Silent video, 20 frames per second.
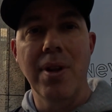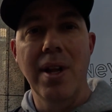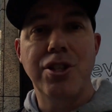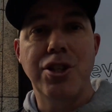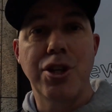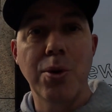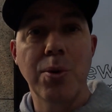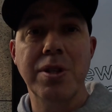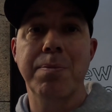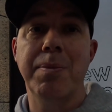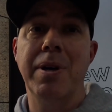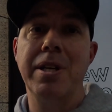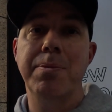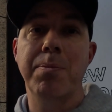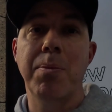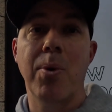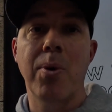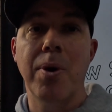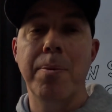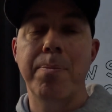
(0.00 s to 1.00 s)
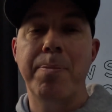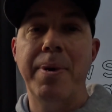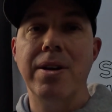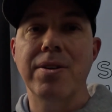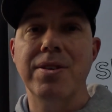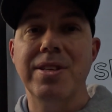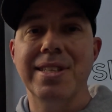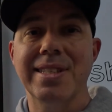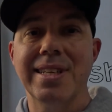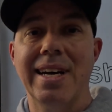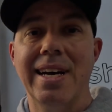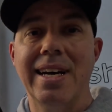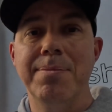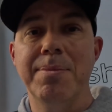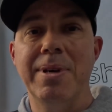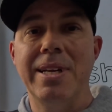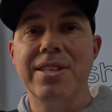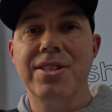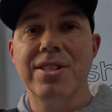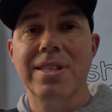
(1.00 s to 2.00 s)
The 2 is much more better designed,
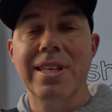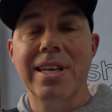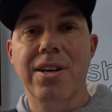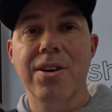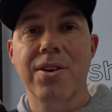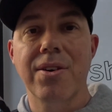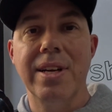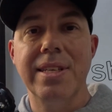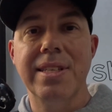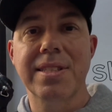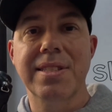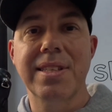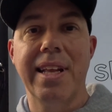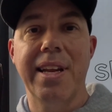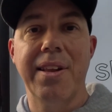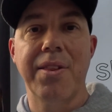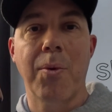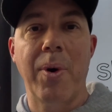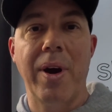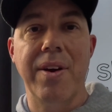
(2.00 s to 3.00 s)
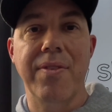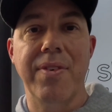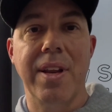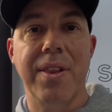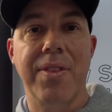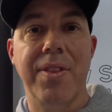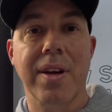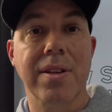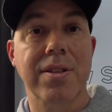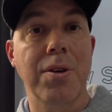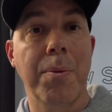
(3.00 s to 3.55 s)
made it sleeker, and it doesn't get in the way of anything.